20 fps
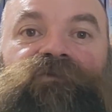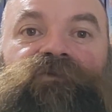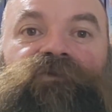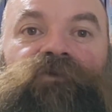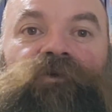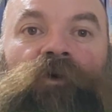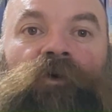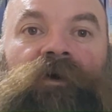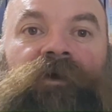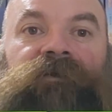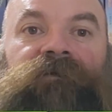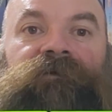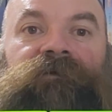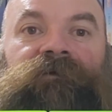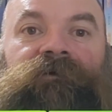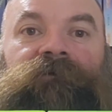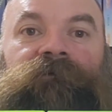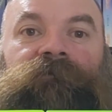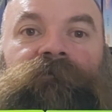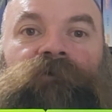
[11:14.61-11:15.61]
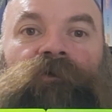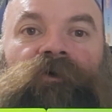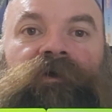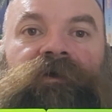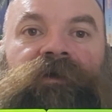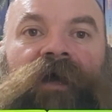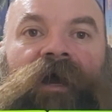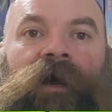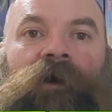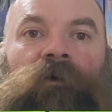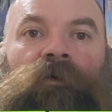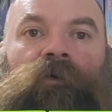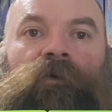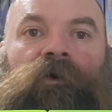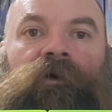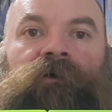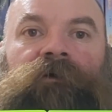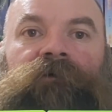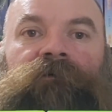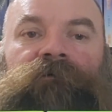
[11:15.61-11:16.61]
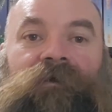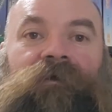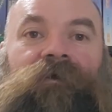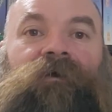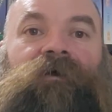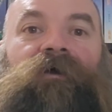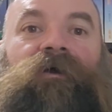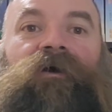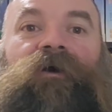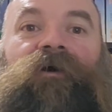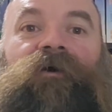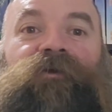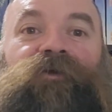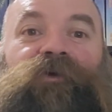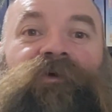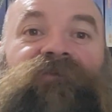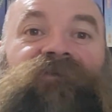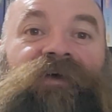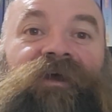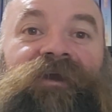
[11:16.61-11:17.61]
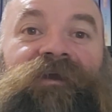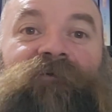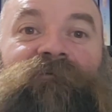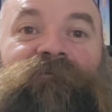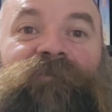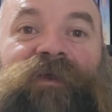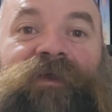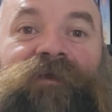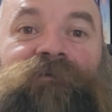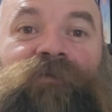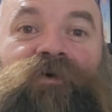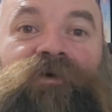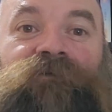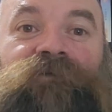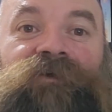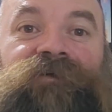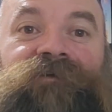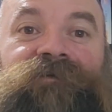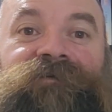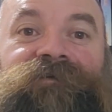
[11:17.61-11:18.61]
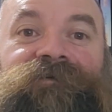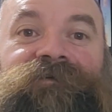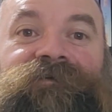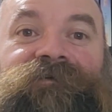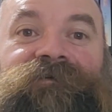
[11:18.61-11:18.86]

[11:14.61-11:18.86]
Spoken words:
Do it. Do it now. Are you a fan of B movies?